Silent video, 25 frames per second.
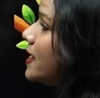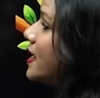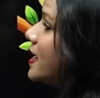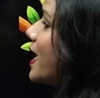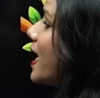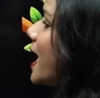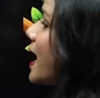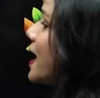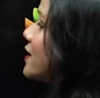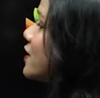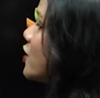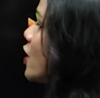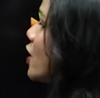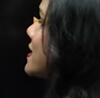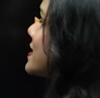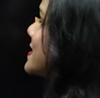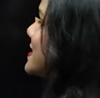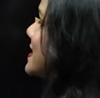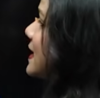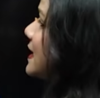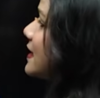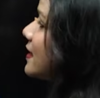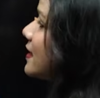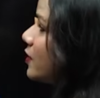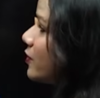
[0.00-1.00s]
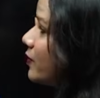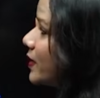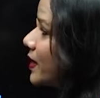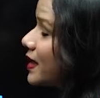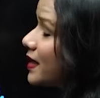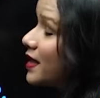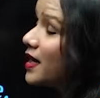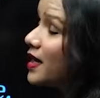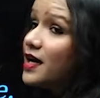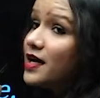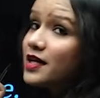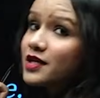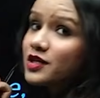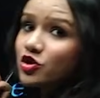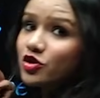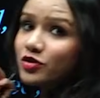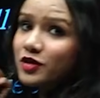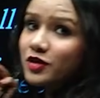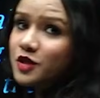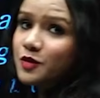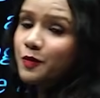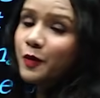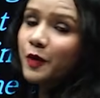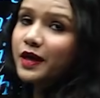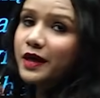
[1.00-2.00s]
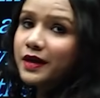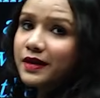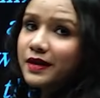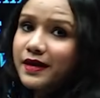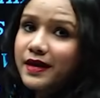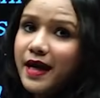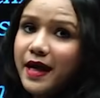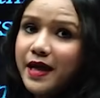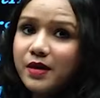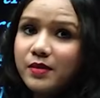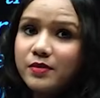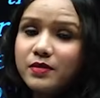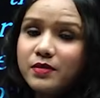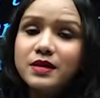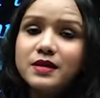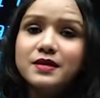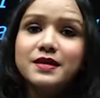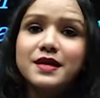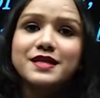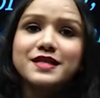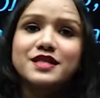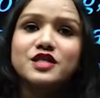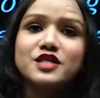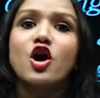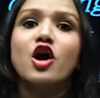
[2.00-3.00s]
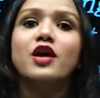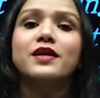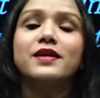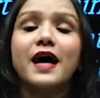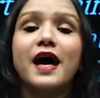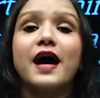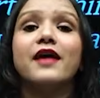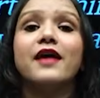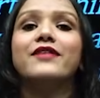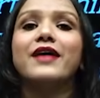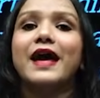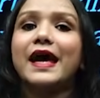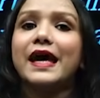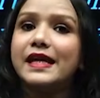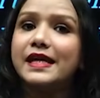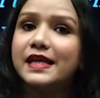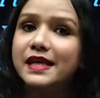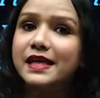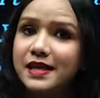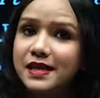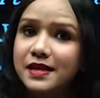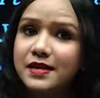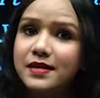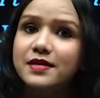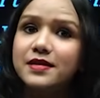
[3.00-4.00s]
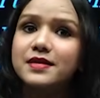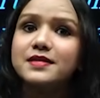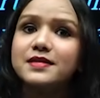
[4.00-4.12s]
and not a single wing. So this particular animal does not have any ears